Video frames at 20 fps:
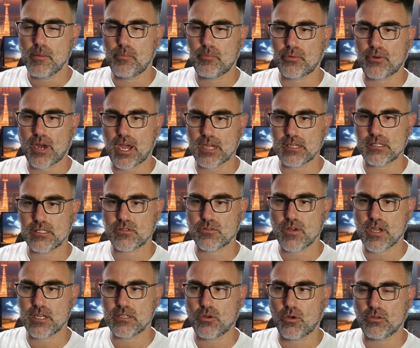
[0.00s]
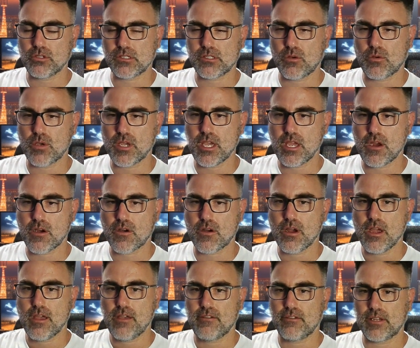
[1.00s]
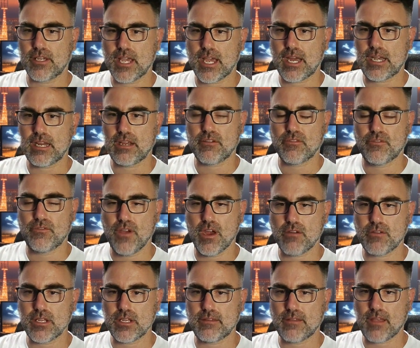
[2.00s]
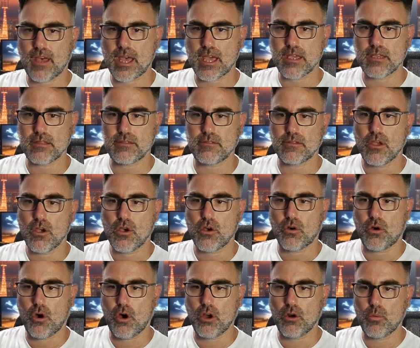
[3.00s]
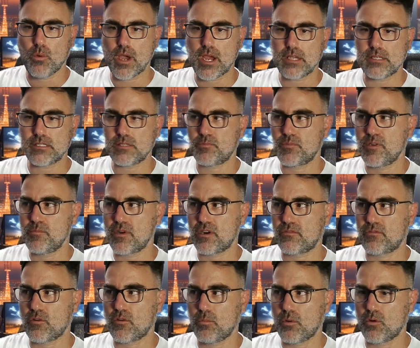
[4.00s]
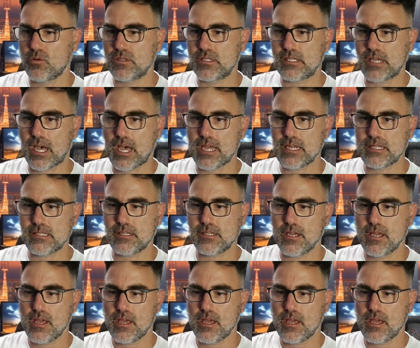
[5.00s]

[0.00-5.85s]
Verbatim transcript: Price range also here getting very tight. Always prepare for both sides.